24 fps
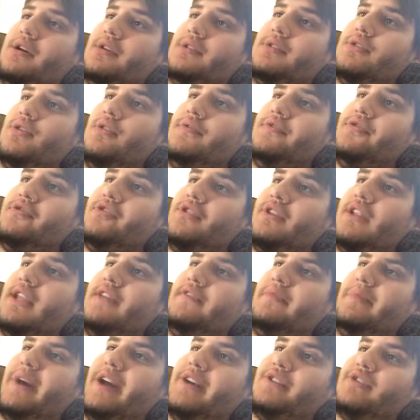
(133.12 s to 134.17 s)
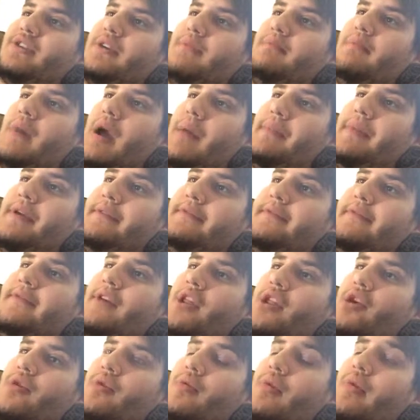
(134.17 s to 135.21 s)
So if there's a Diva match, it might be
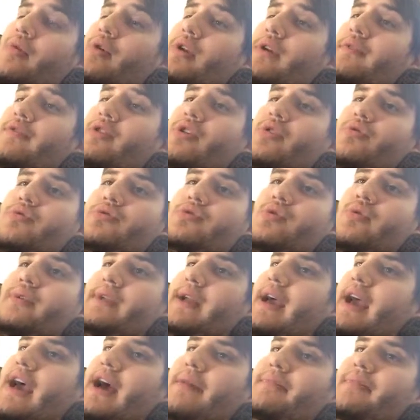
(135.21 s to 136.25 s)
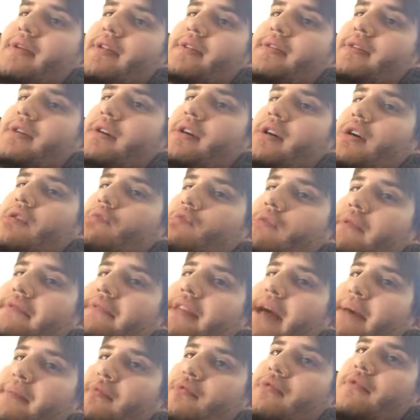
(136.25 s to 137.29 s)
filler, and we won't even know what's going to happen with
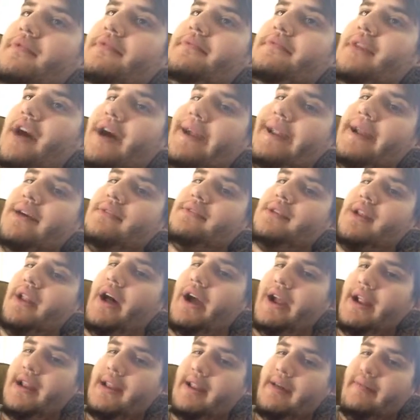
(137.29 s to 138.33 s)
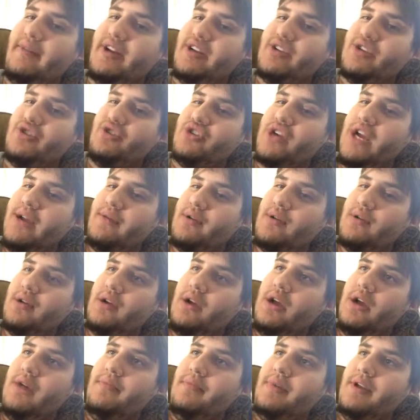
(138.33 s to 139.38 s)
that. But we'll find out tonight at Elimination Chamber
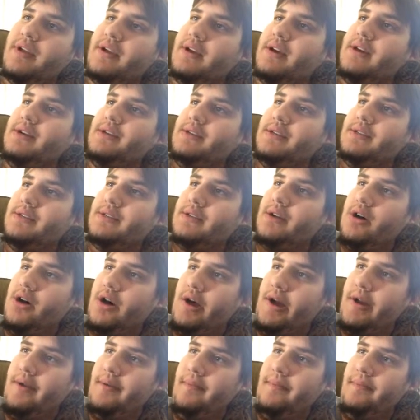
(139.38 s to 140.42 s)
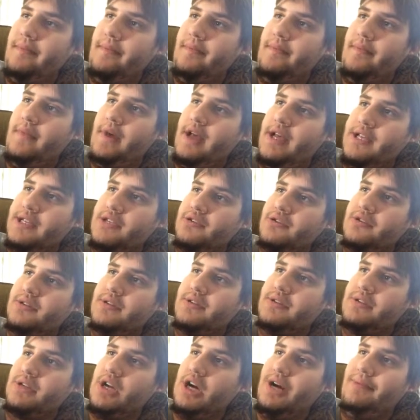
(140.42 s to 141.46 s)
because on as soon as
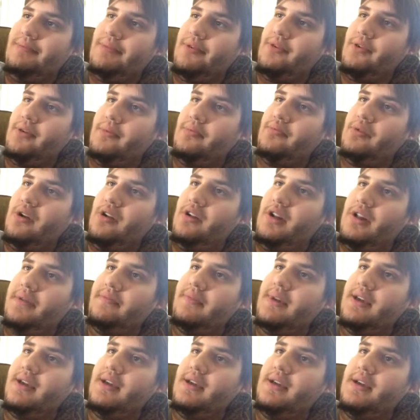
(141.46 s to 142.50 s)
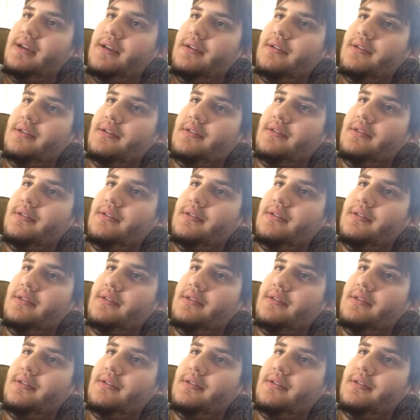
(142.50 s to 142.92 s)
this is uploaded, it'll probably be